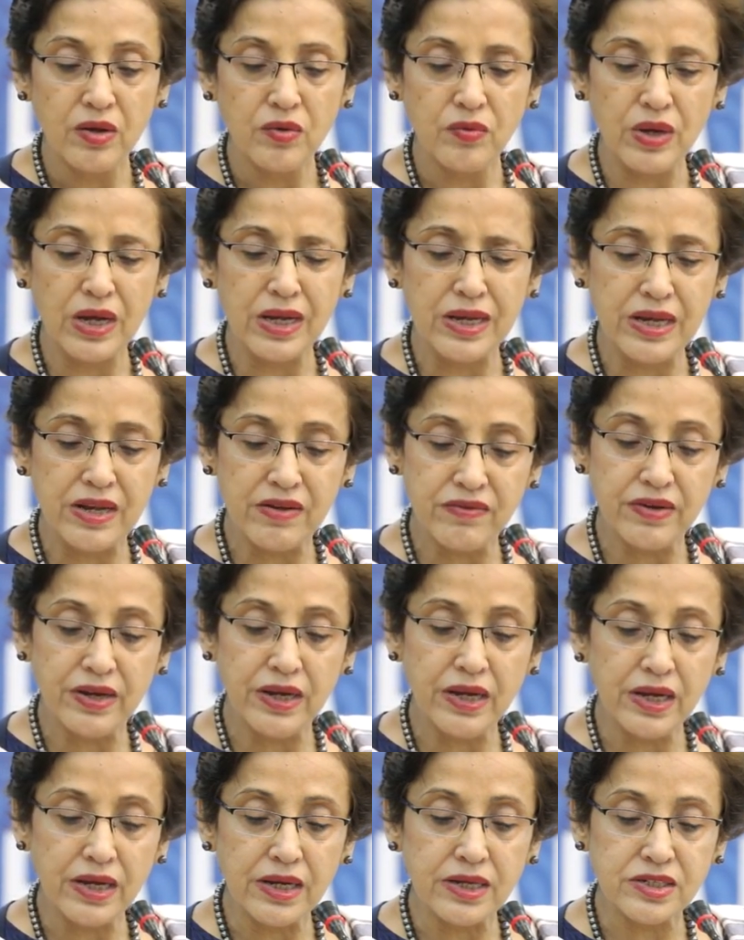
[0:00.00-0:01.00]
We are
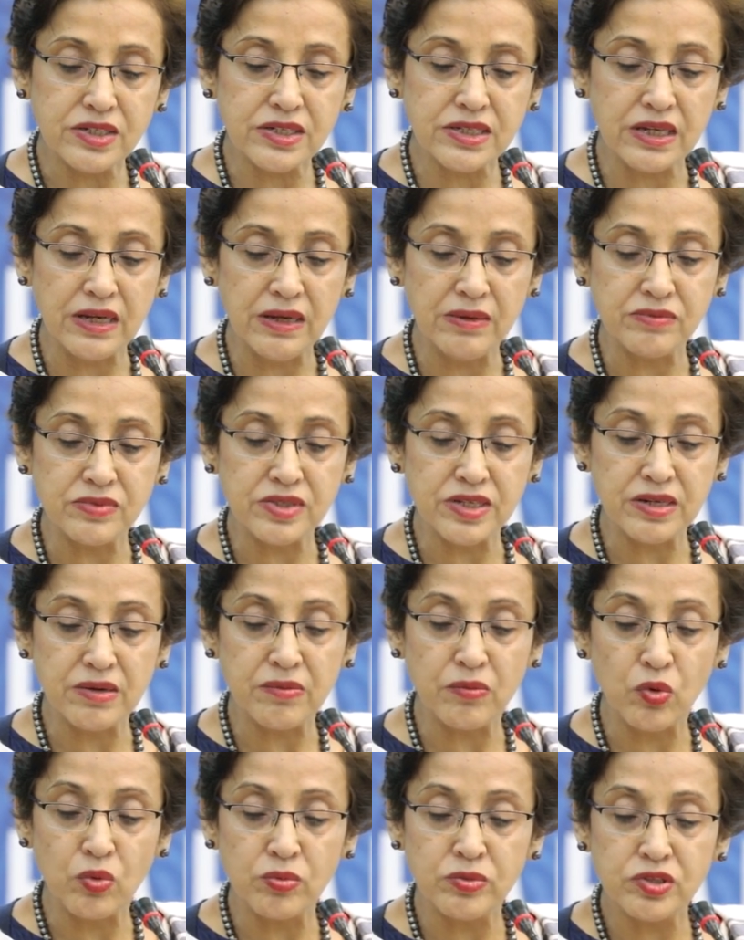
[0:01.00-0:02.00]
living, it seems, in a
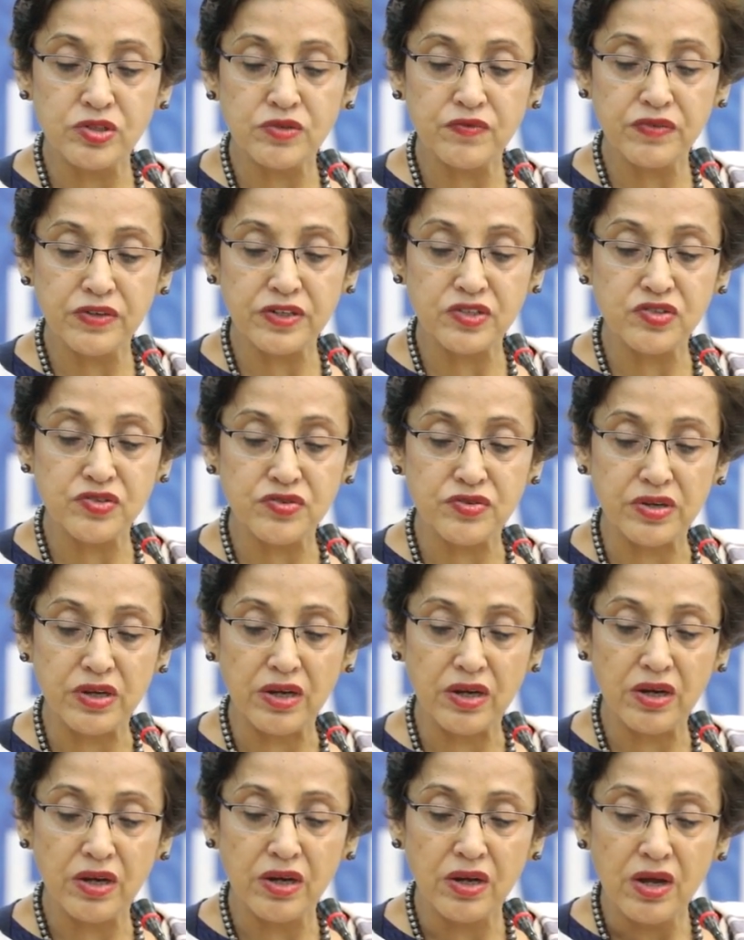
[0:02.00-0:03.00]
moment of
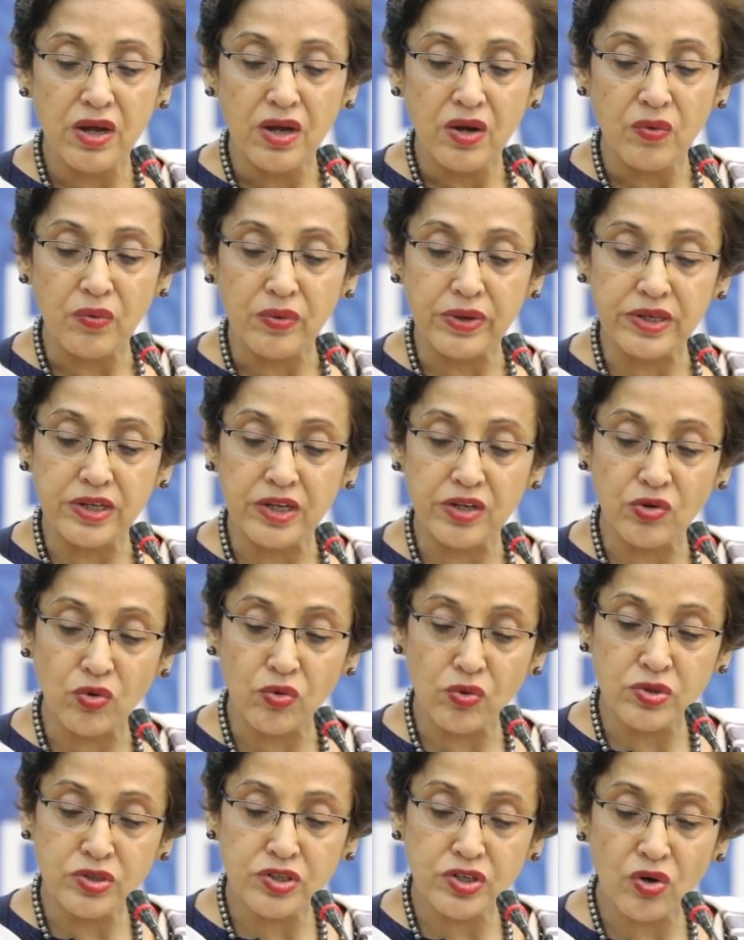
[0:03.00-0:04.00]
history when an
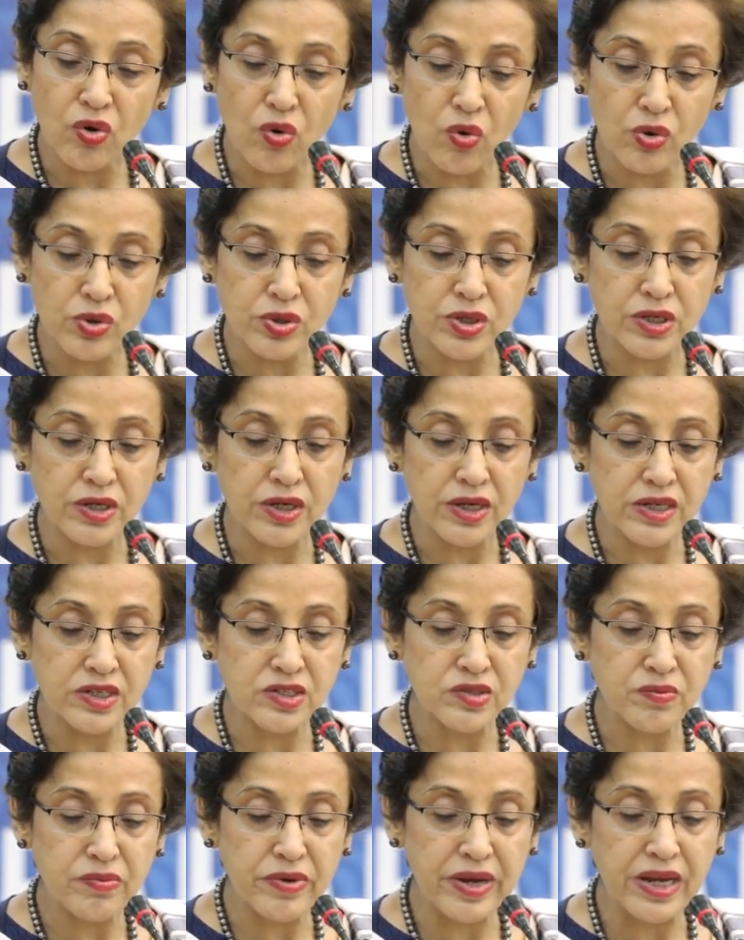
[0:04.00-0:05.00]
older order
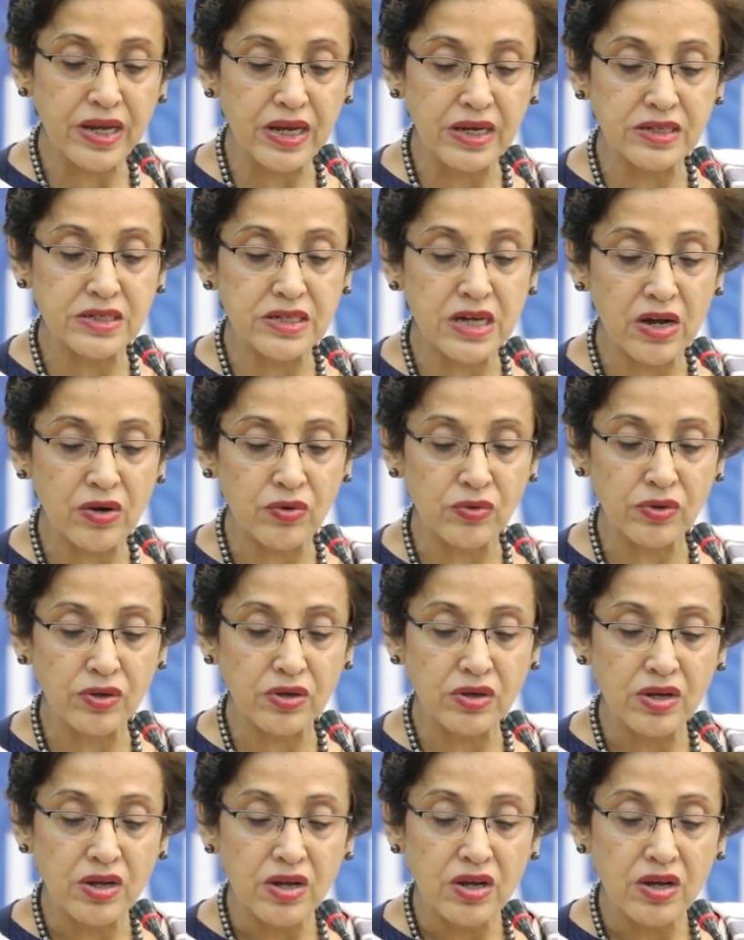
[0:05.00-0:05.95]
is breaking down